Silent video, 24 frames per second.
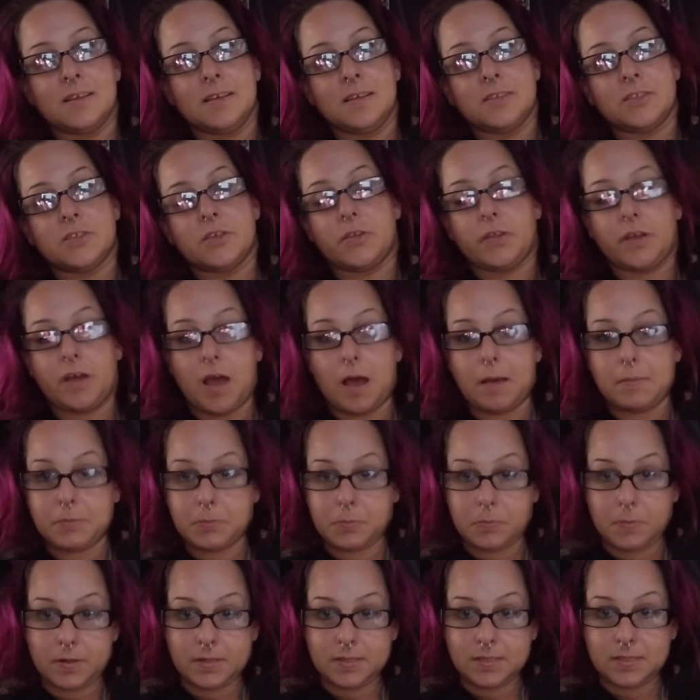So the cops
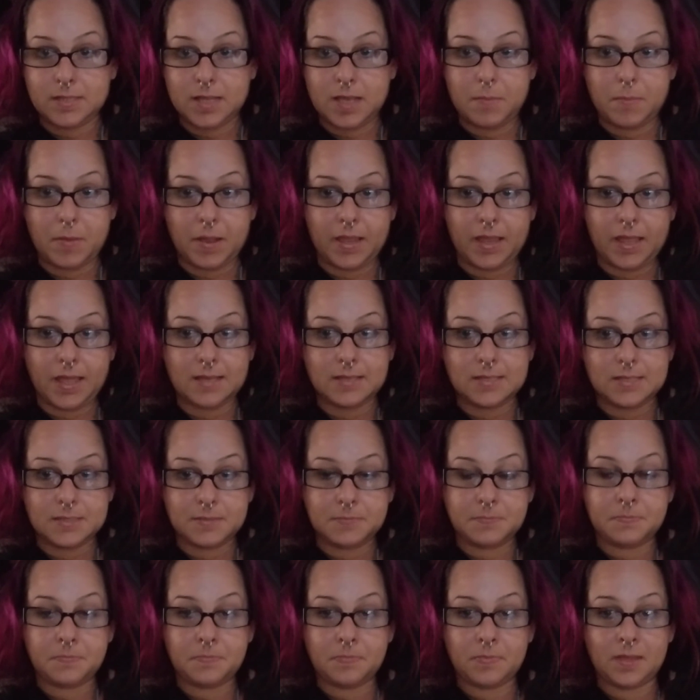run his name, I guess.
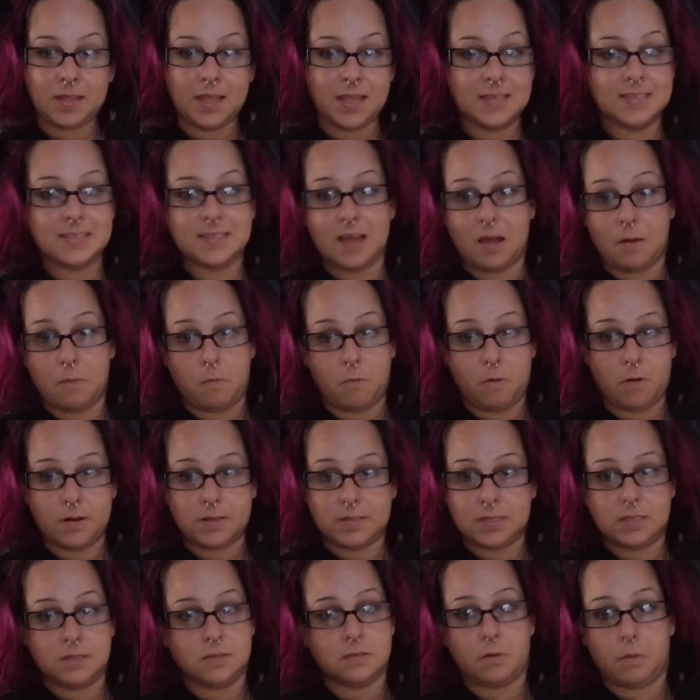He's got
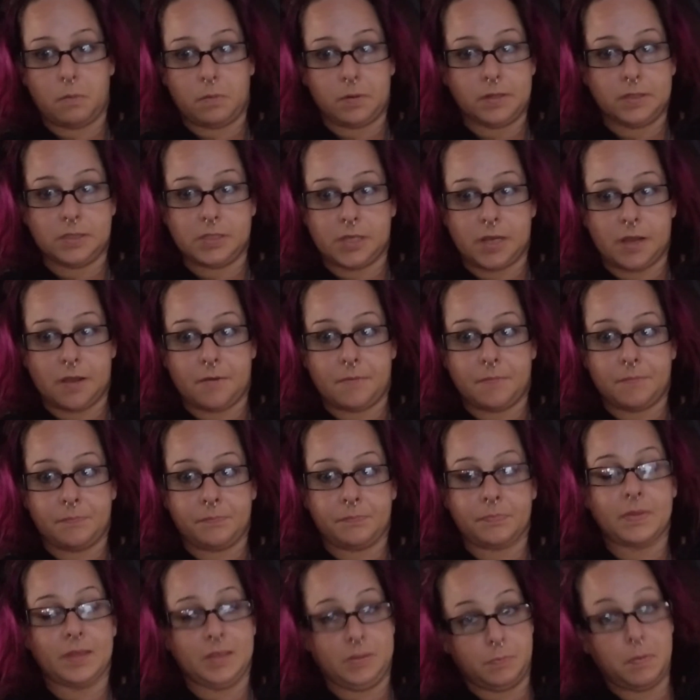warrants. He's going to jail.
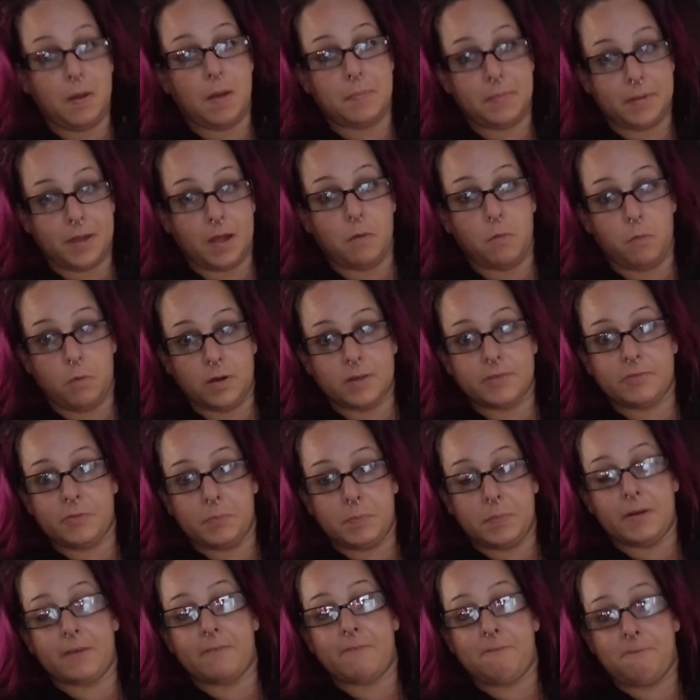He's probably got warrants for
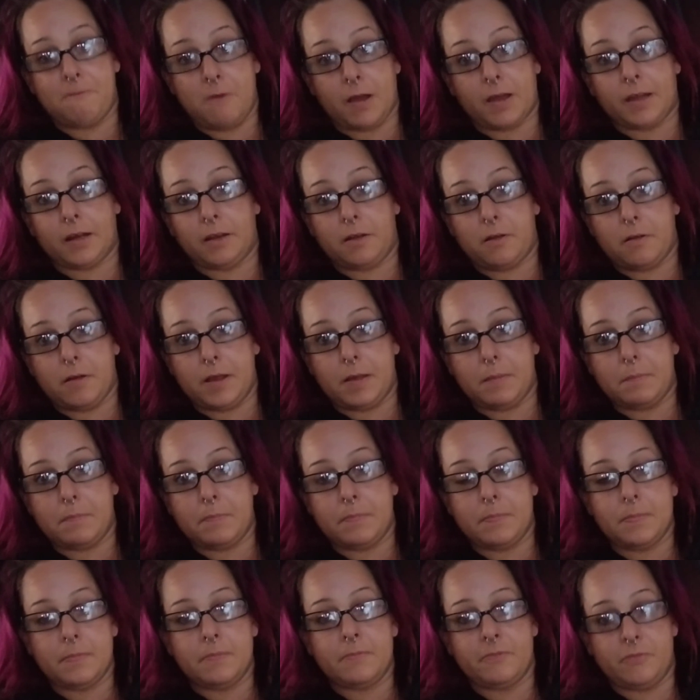being a fucking creep.
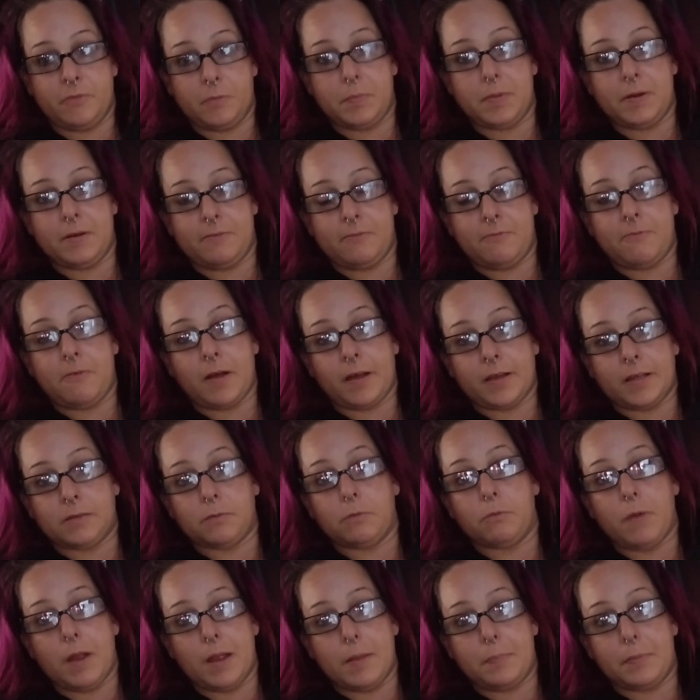For being a fucking
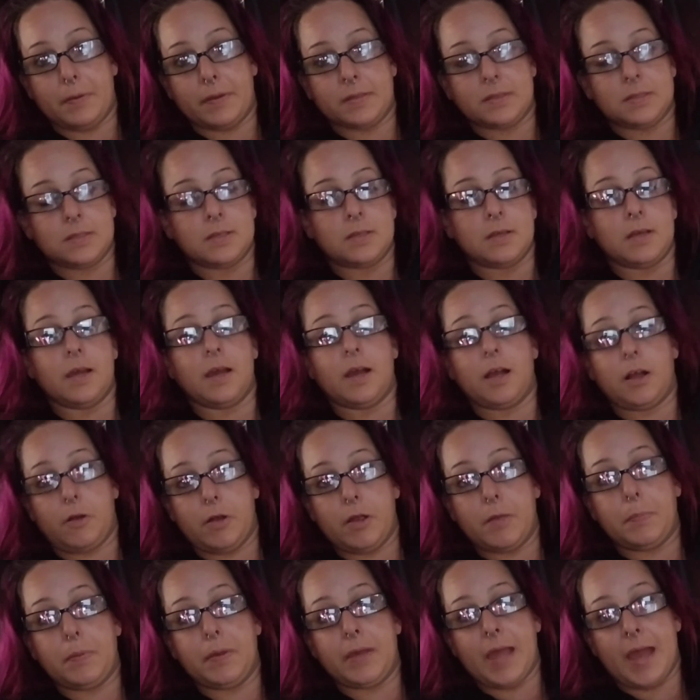rapist. A
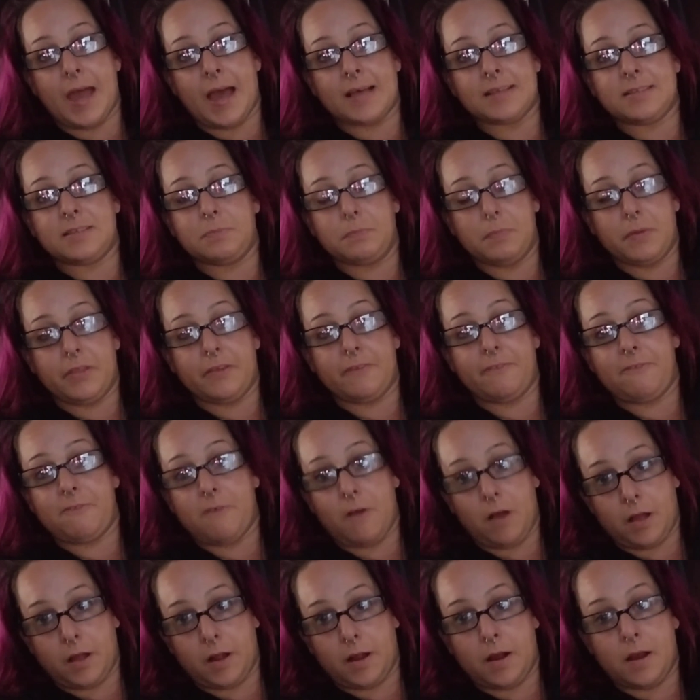creepy ass
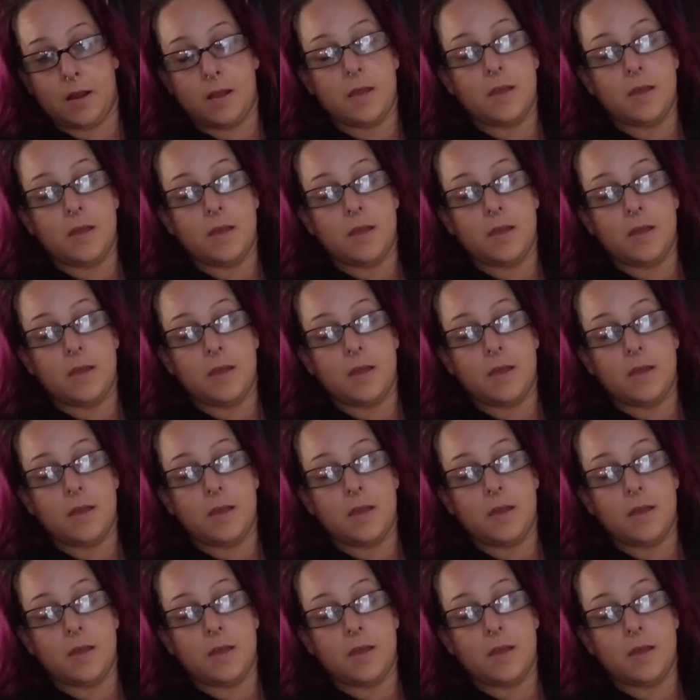motherfucker.